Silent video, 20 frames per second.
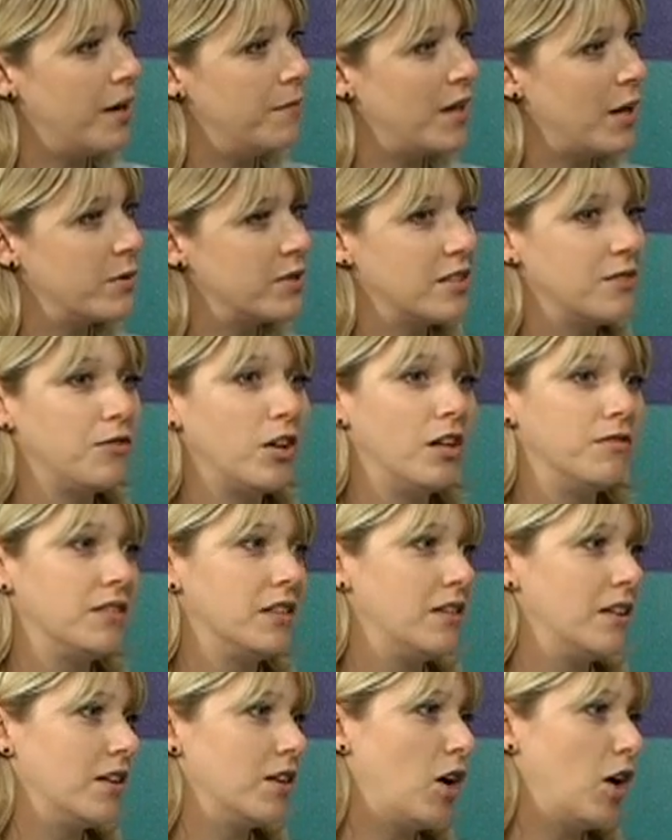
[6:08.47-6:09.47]
that was involved
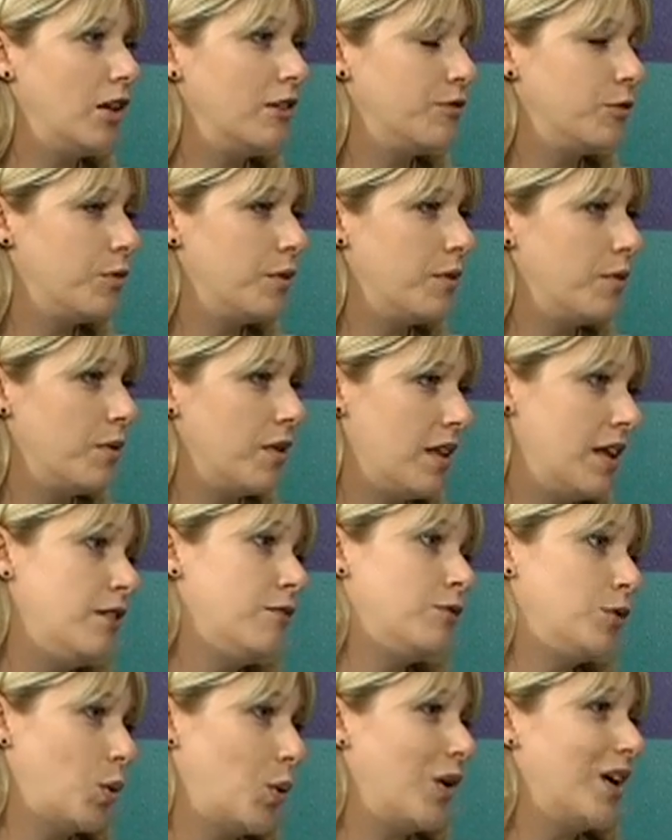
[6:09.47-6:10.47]
in the Gulf in
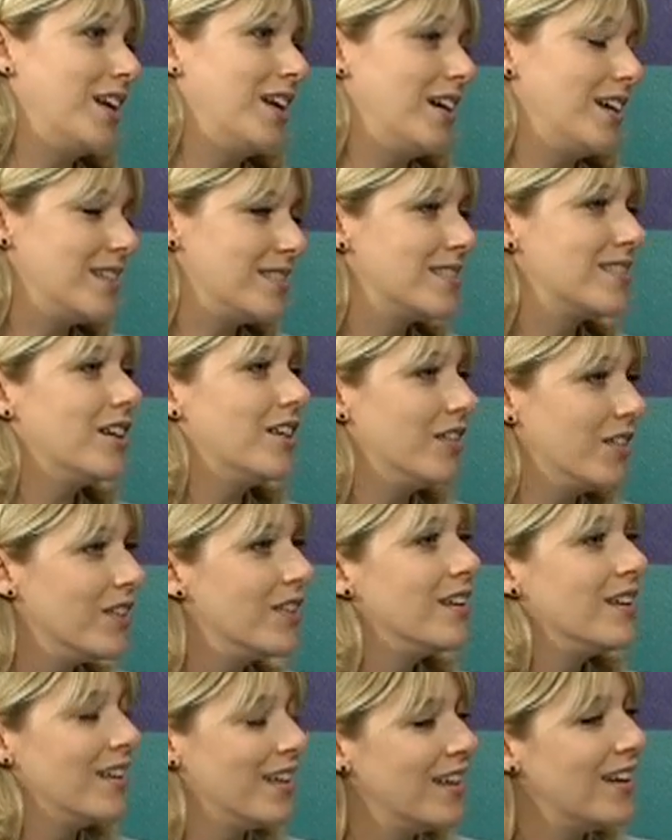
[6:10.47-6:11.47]
Florida. So,
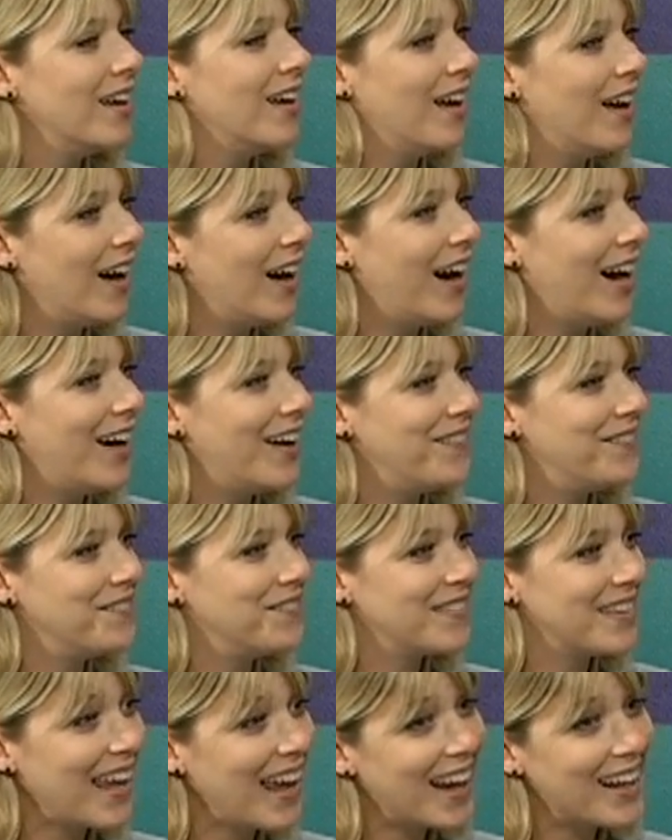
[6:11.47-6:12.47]

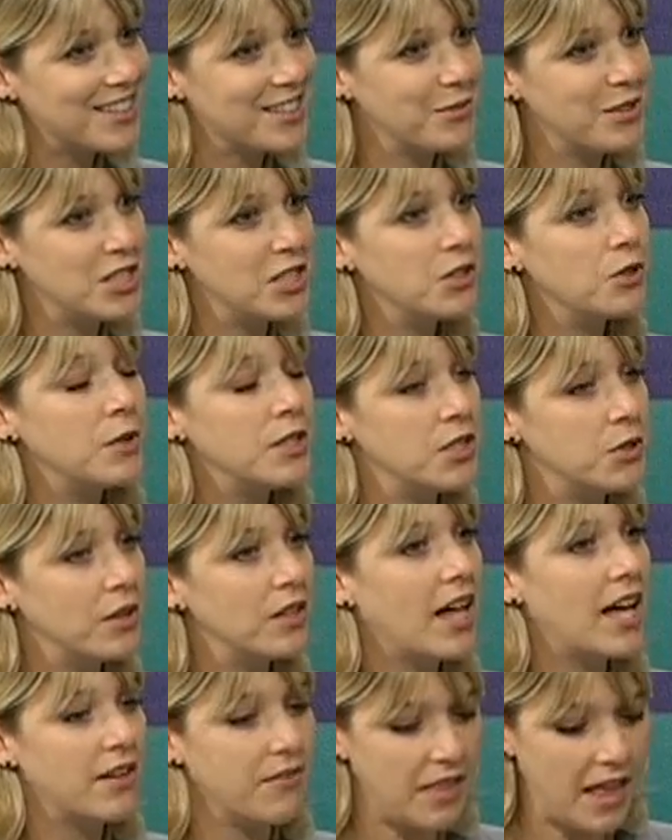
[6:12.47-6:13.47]
yeah, so we do a
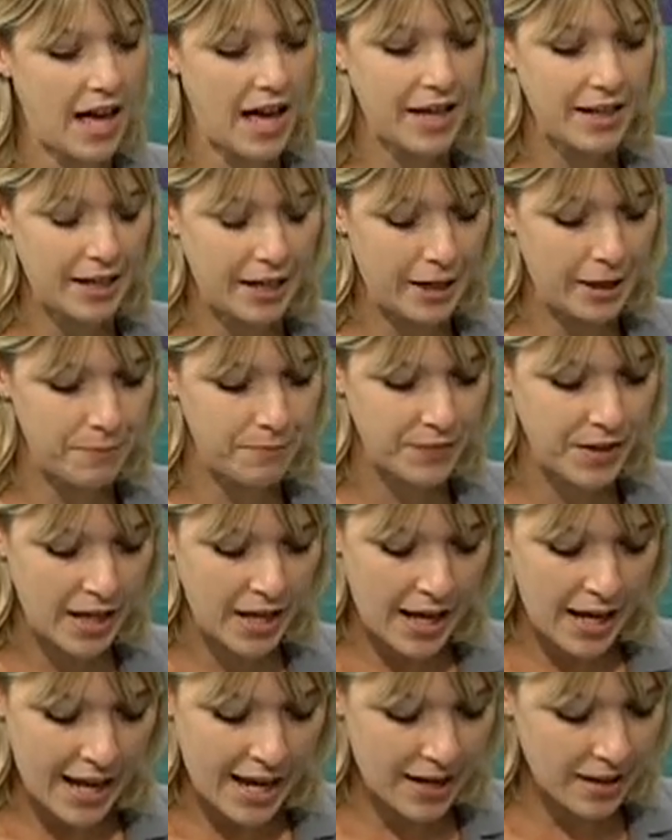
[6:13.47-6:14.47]
lot of that, and
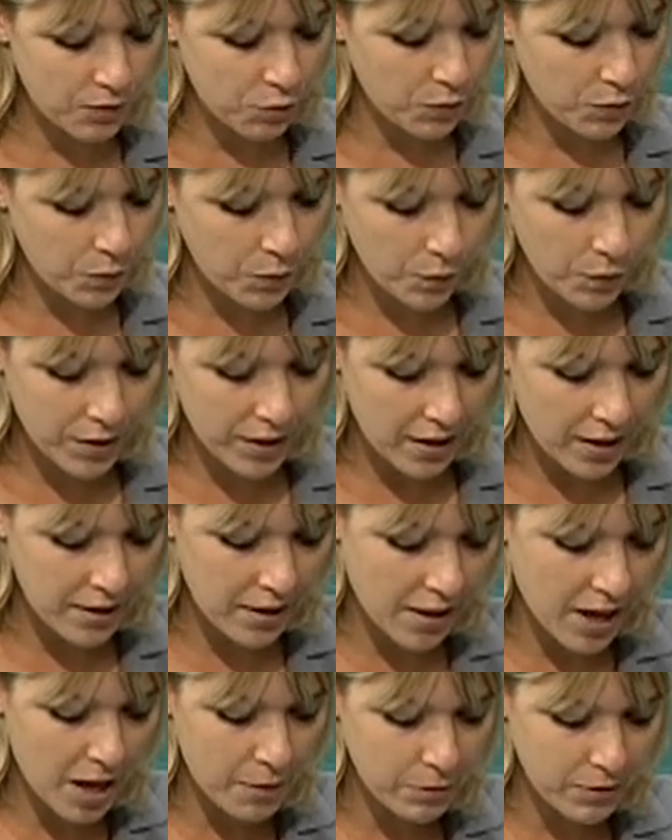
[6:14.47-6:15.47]

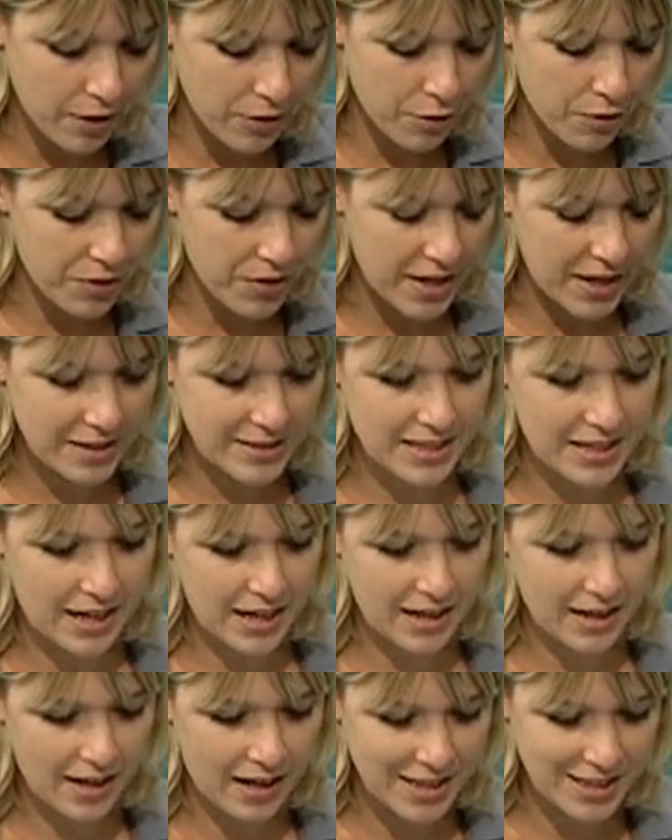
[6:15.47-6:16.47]
a couple other things that
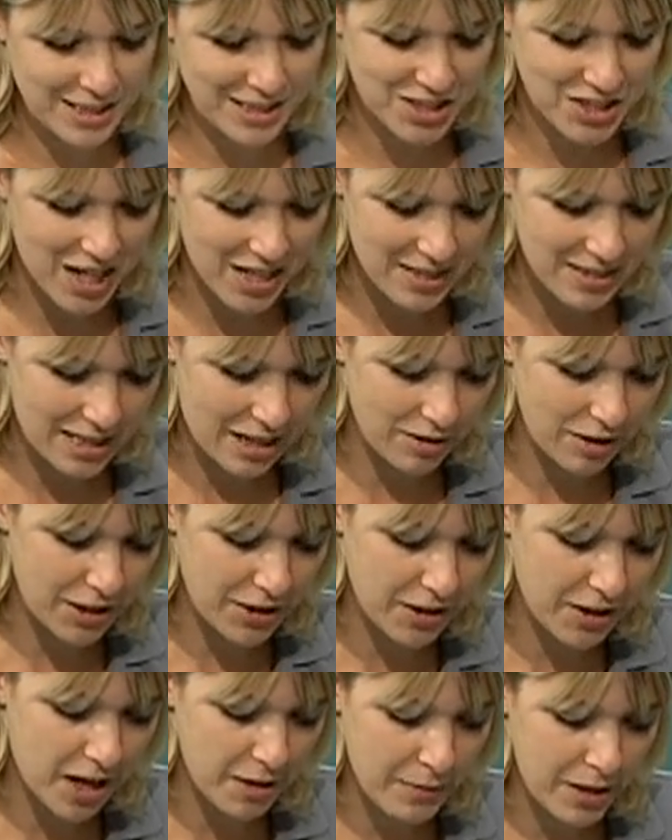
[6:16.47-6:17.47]
I just jotted down
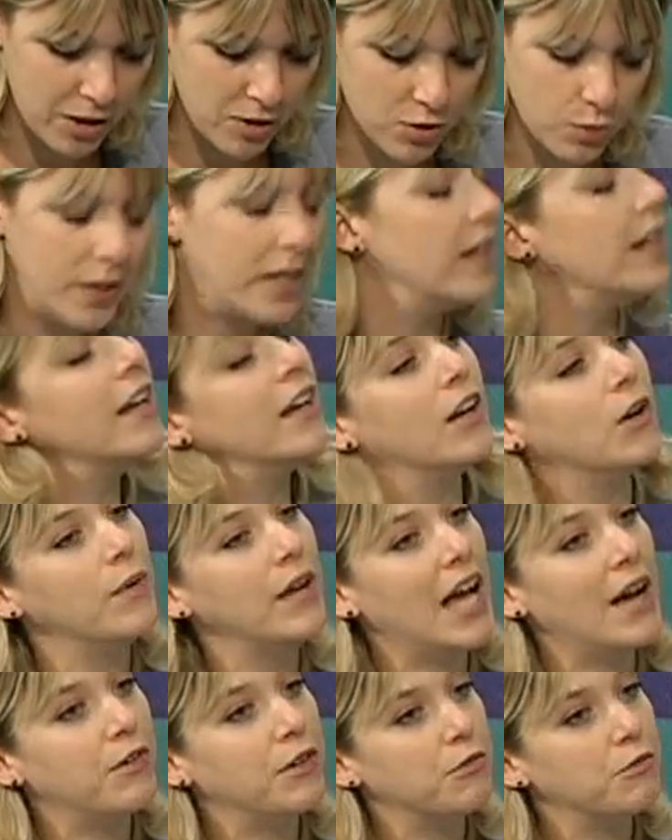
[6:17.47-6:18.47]
here on my notes. We
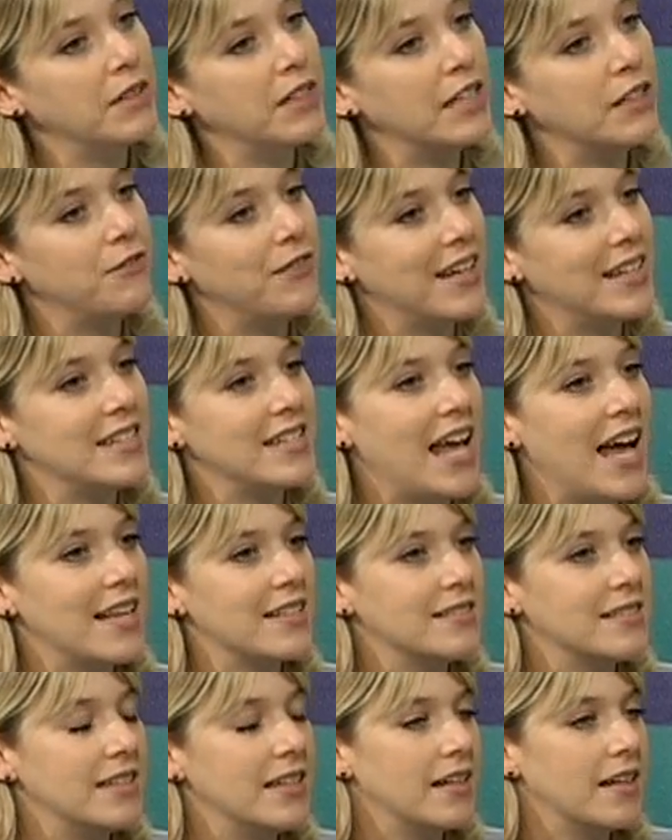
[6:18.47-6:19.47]
have a really
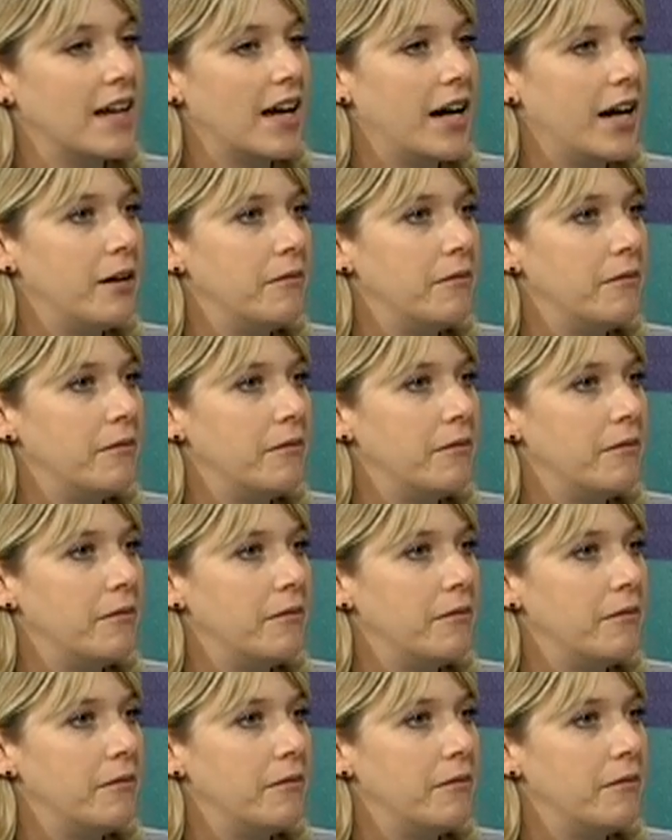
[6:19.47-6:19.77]
fantastic